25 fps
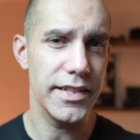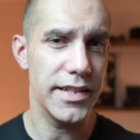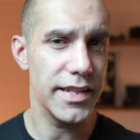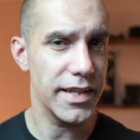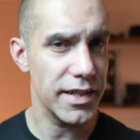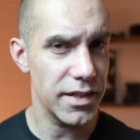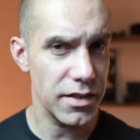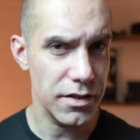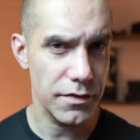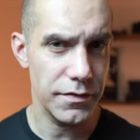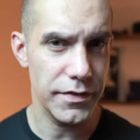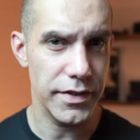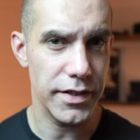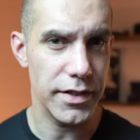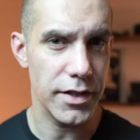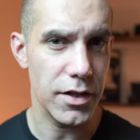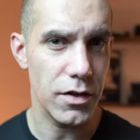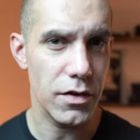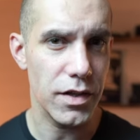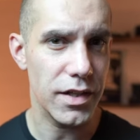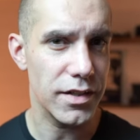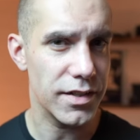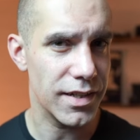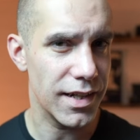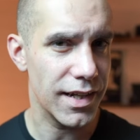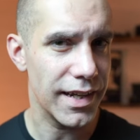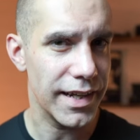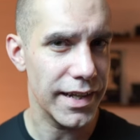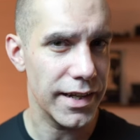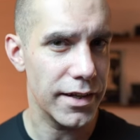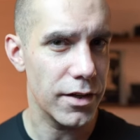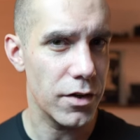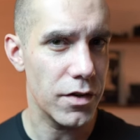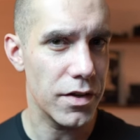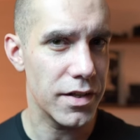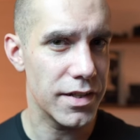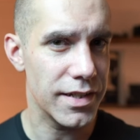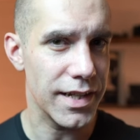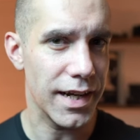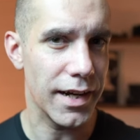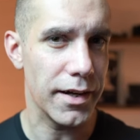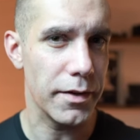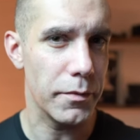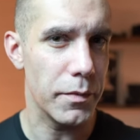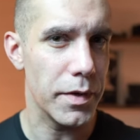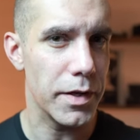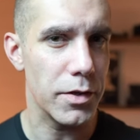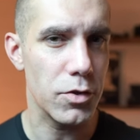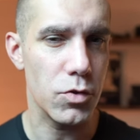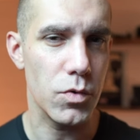the end of the video as I let you know exactly
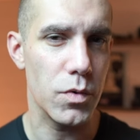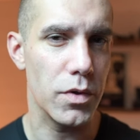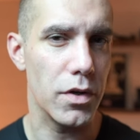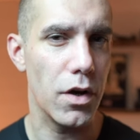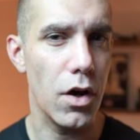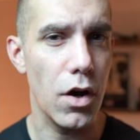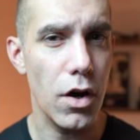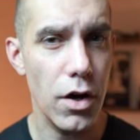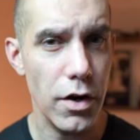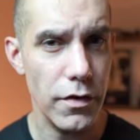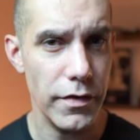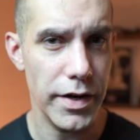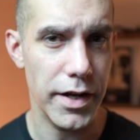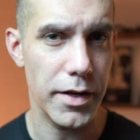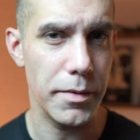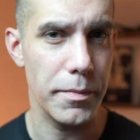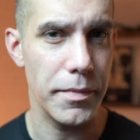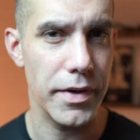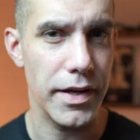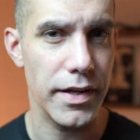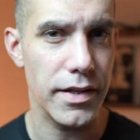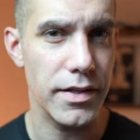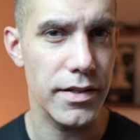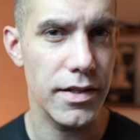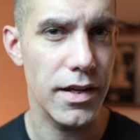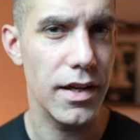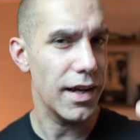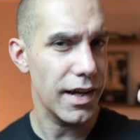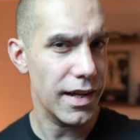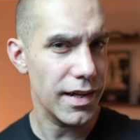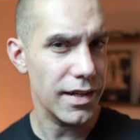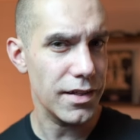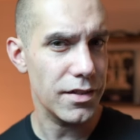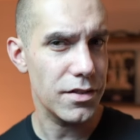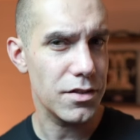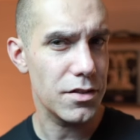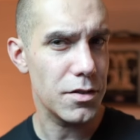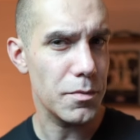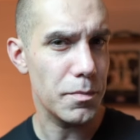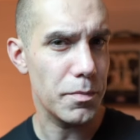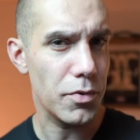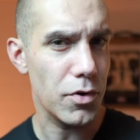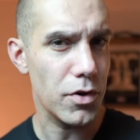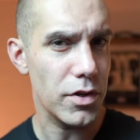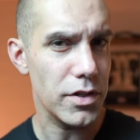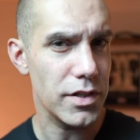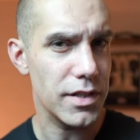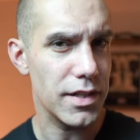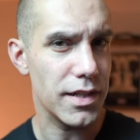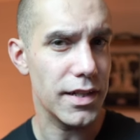which one I recommend.
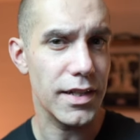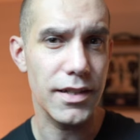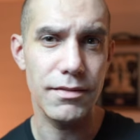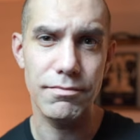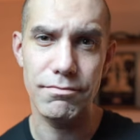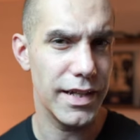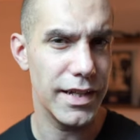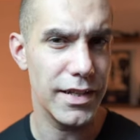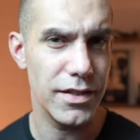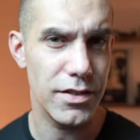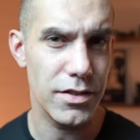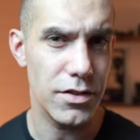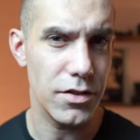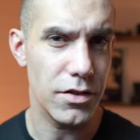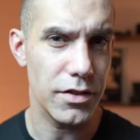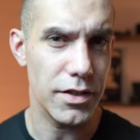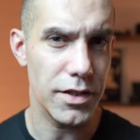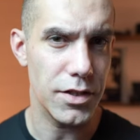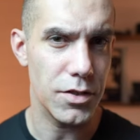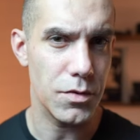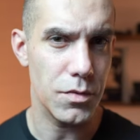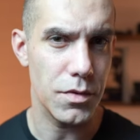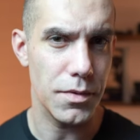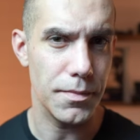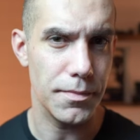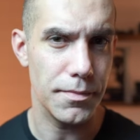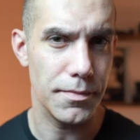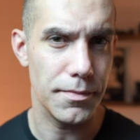Surprisingly, it's not this one.